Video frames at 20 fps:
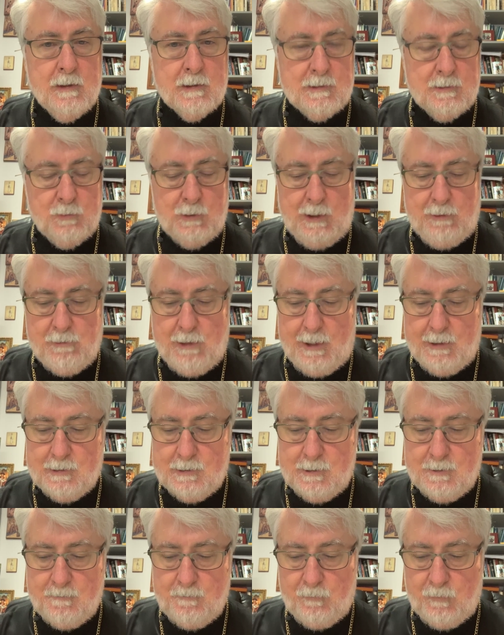This is what he
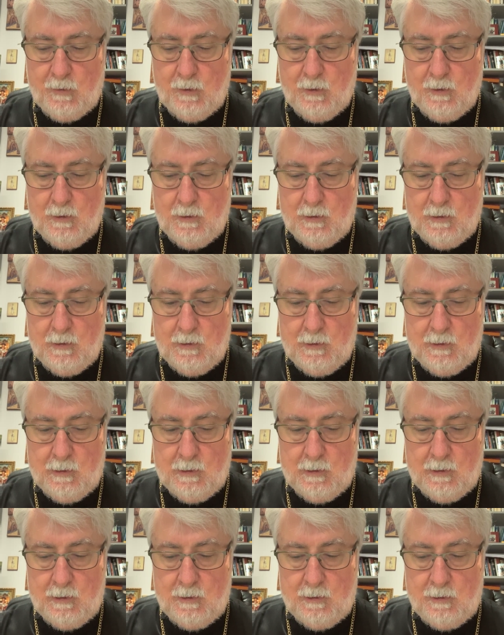writes
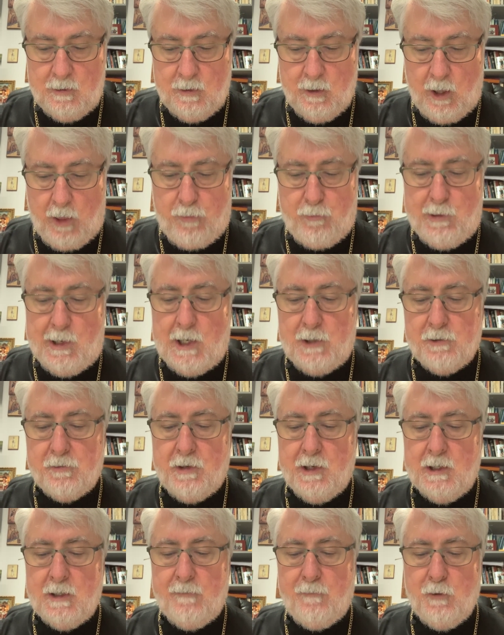The
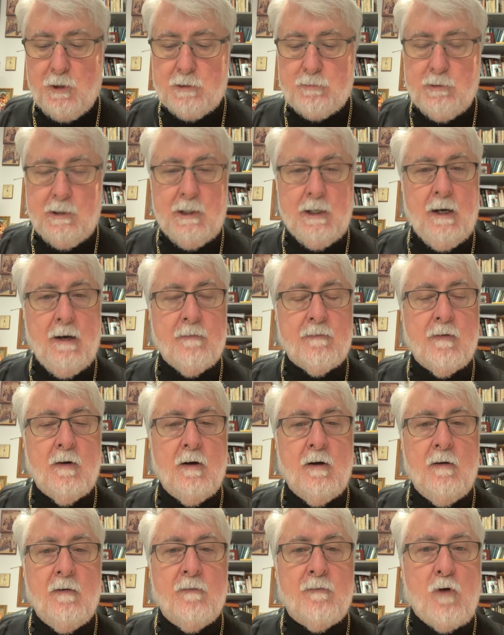300th anniversary
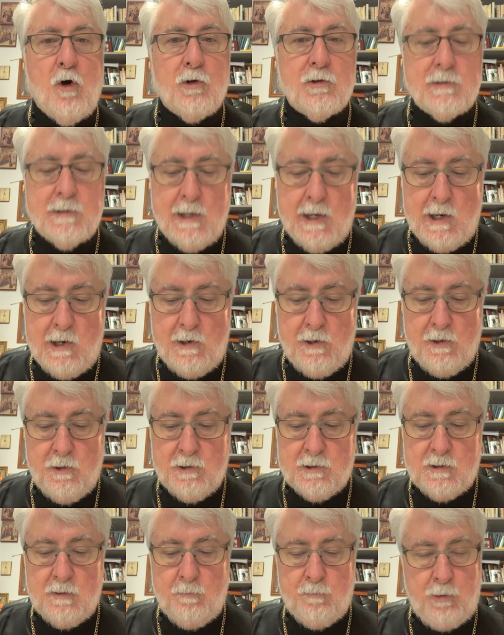of
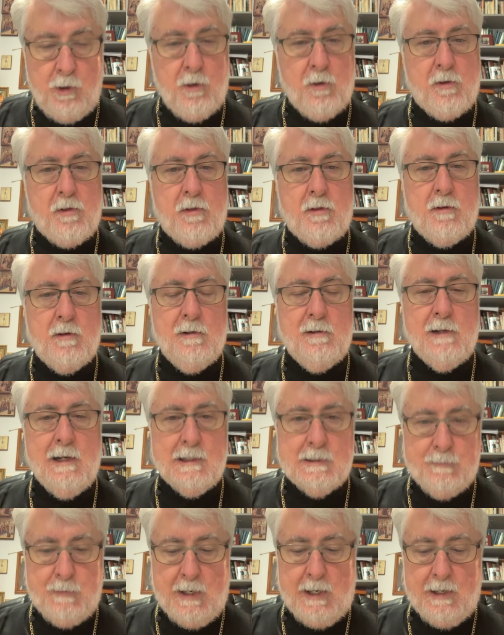Voltaire's birth
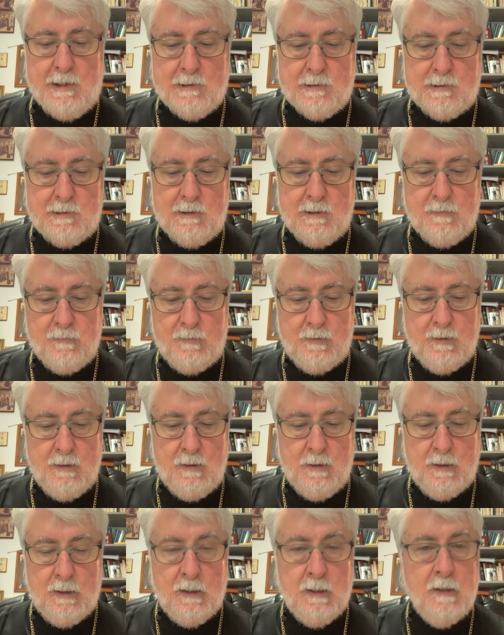has passed.
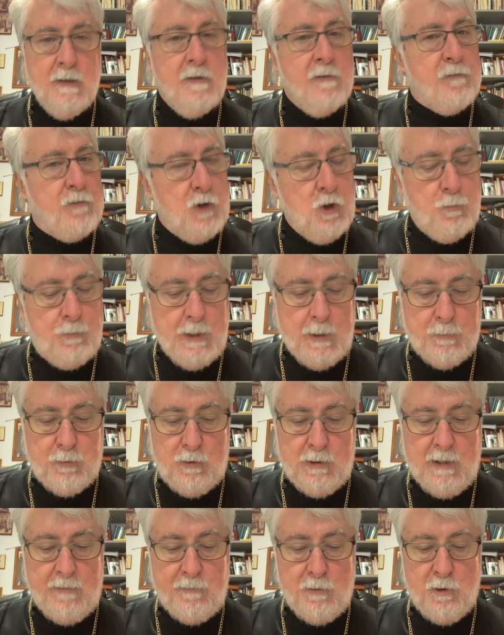Few
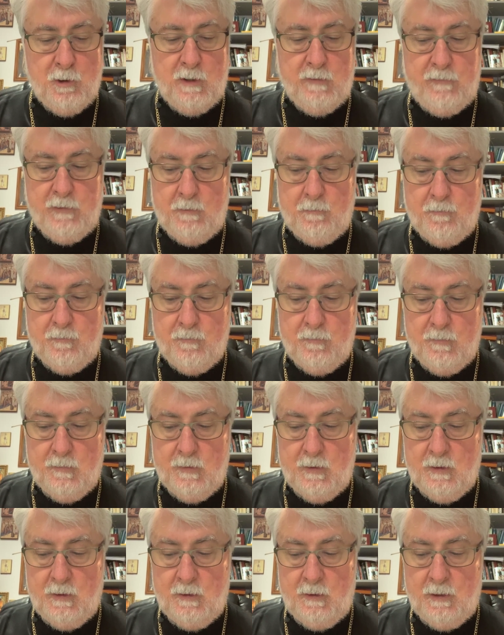people have heard of him,
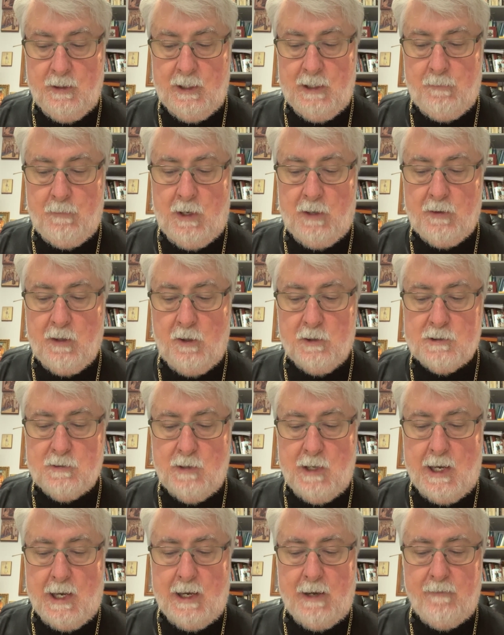and among those
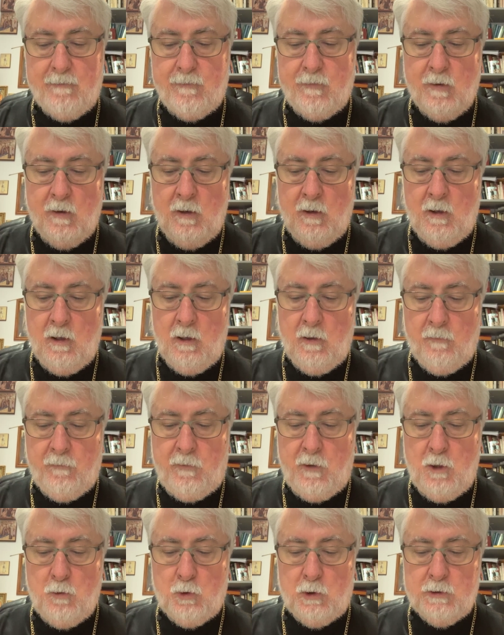who have,
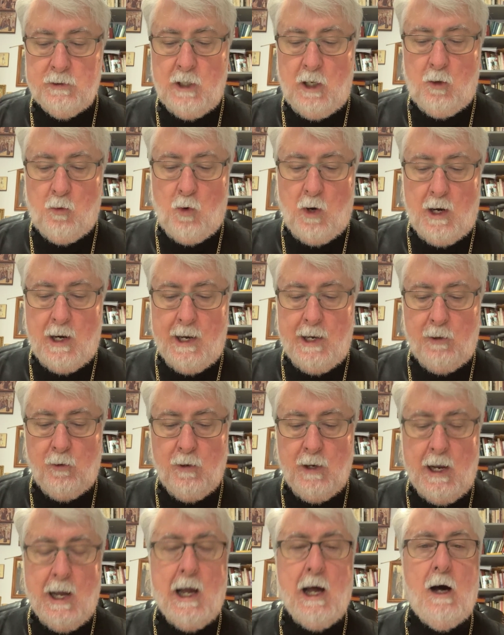few will know why
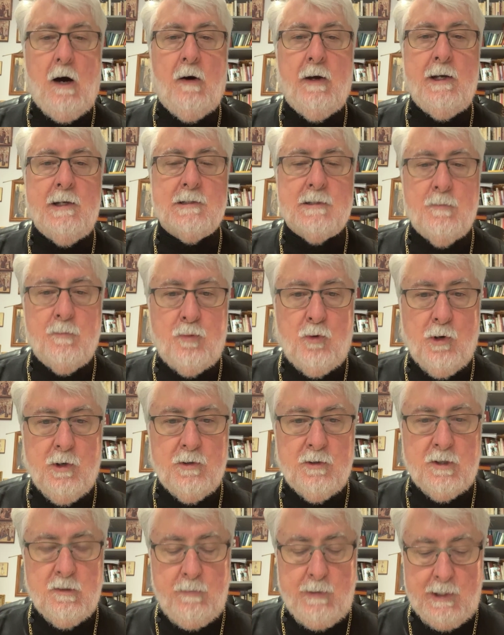or how he's
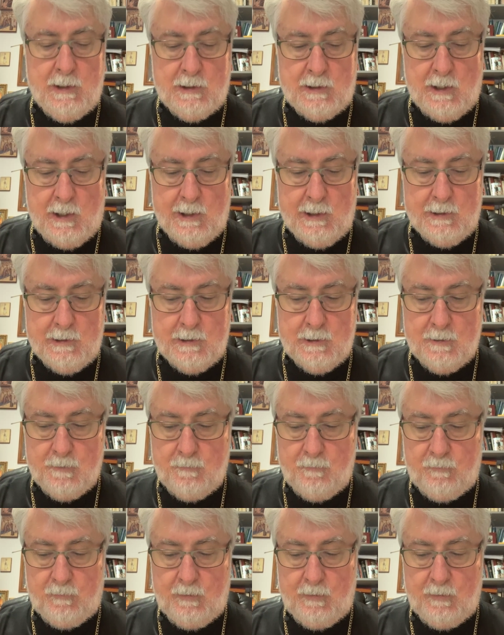important to mankind.